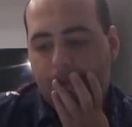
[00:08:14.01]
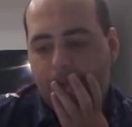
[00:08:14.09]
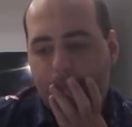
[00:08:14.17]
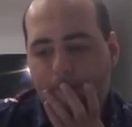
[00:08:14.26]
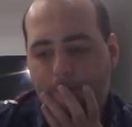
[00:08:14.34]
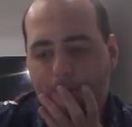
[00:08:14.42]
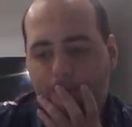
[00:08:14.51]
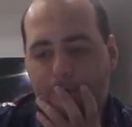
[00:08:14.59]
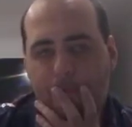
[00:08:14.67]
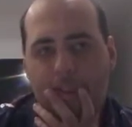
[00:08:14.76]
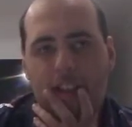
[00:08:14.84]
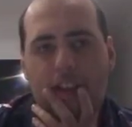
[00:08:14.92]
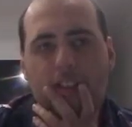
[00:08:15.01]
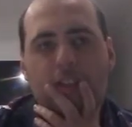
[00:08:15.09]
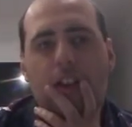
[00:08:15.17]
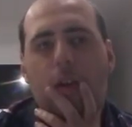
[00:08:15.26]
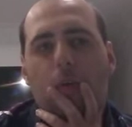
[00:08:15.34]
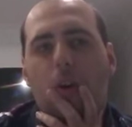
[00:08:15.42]
So
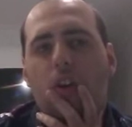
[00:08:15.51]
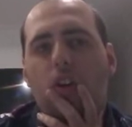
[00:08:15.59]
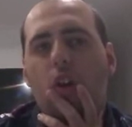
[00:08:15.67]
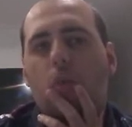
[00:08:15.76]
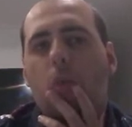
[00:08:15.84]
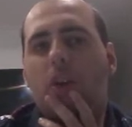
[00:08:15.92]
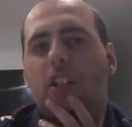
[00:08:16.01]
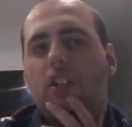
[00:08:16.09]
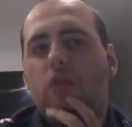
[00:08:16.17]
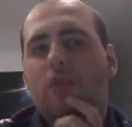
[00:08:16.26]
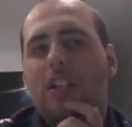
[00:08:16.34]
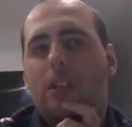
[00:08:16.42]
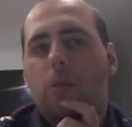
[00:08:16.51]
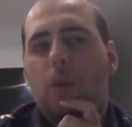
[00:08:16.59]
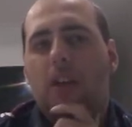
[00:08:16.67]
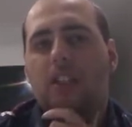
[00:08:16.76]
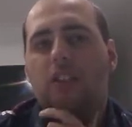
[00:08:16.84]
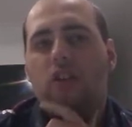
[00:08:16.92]
I won't know what is real and
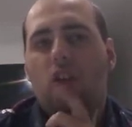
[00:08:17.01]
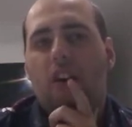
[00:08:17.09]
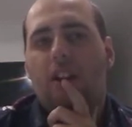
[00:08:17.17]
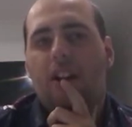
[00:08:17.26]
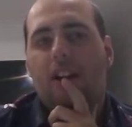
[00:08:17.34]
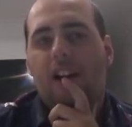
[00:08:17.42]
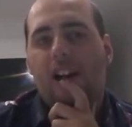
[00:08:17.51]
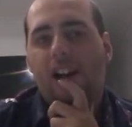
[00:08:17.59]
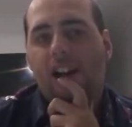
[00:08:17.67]
what is not, huh?